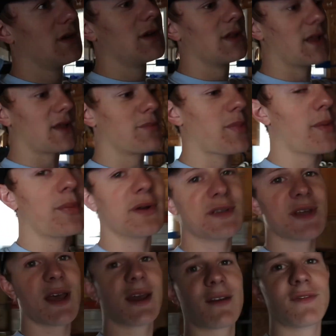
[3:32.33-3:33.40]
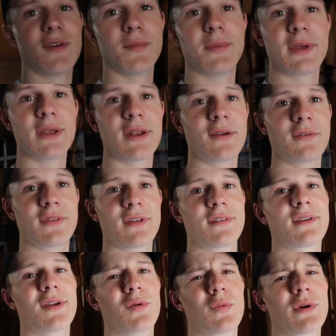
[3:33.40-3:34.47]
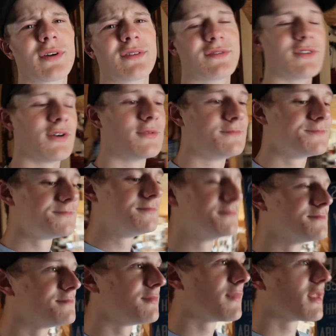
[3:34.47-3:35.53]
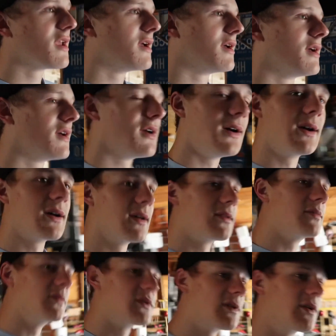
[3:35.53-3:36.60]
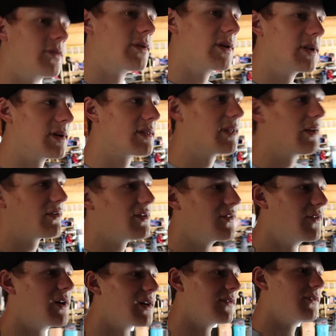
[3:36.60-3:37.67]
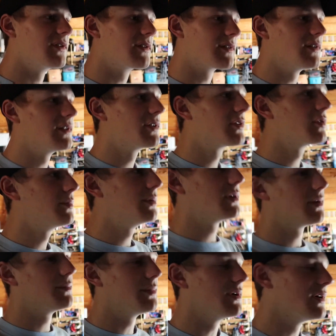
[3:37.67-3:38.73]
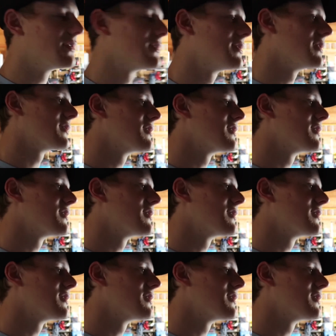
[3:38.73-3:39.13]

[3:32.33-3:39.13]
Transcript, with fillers: like bumper sag fitment, and everything's kind of weird. So I guess I'm just gonna run it like that, see if I can fix it a little bit, but this